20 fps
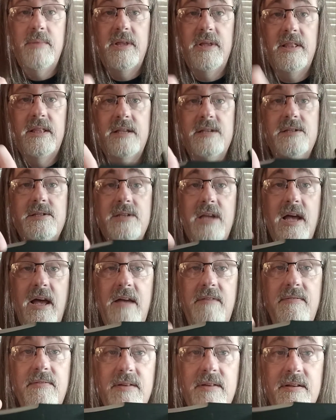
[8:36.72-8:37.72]
this
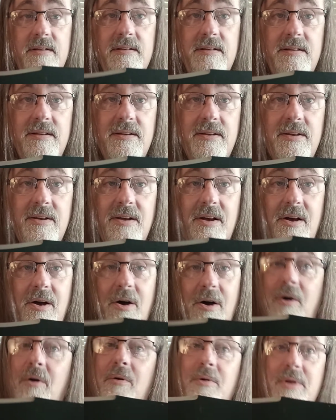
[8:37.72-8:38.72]
knife?
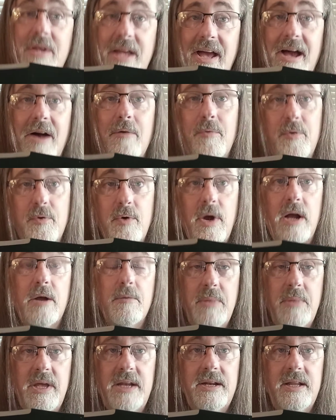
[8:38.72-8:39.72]
Oh yeah, I would
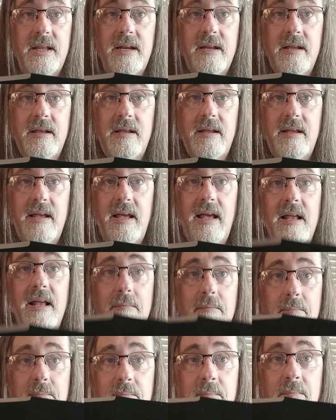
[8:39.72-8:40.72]
recommend it.
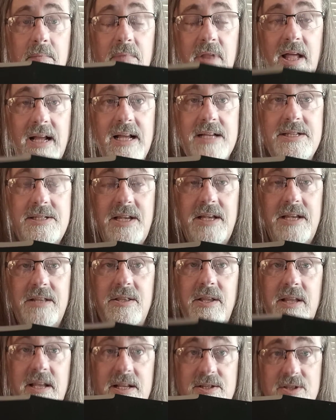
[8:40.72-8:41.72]
Like I said,
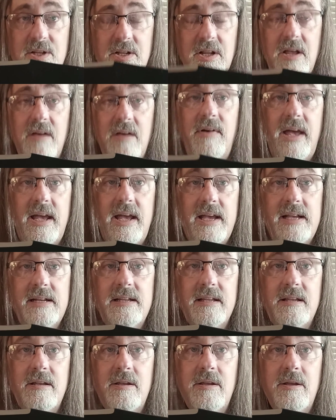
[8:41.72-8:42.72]
it's a love-hate.
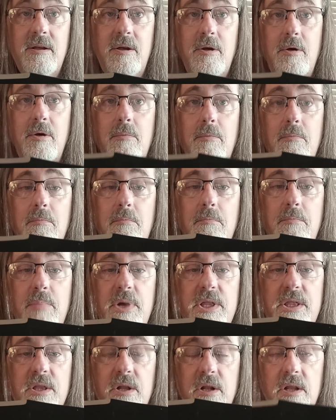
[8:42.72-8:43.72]
But
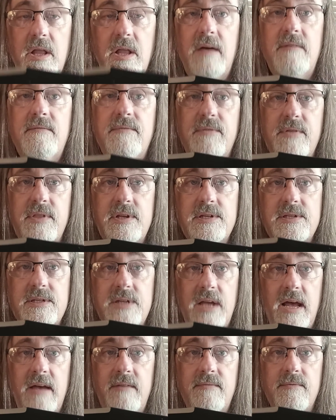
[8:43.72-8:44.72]
the love for this
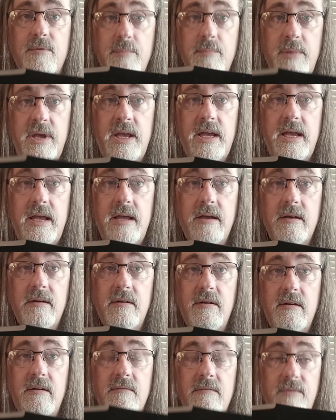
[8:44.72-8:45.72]
knife for me
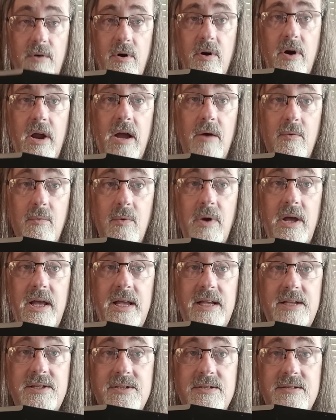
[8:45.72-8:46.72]
far
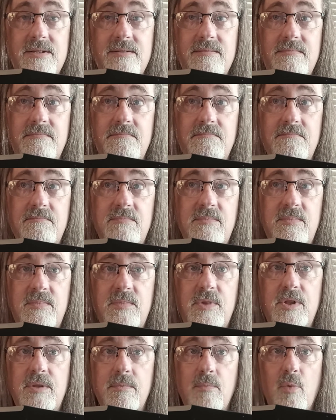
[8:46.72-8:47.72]
outweighs
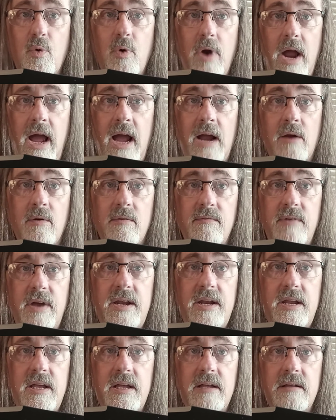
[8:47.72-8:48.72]
the more
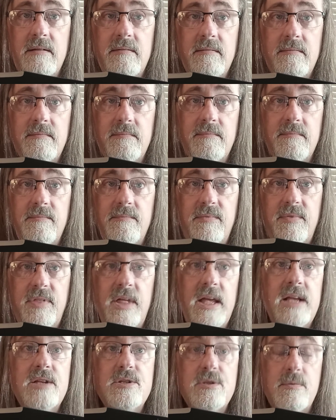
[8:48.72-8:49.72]
aggravating
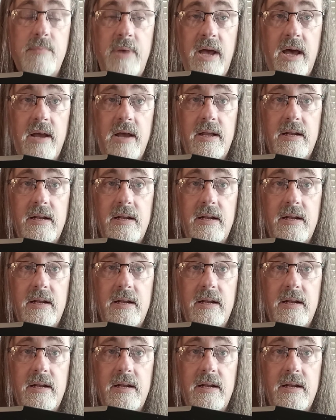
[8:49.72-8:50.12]
things about it.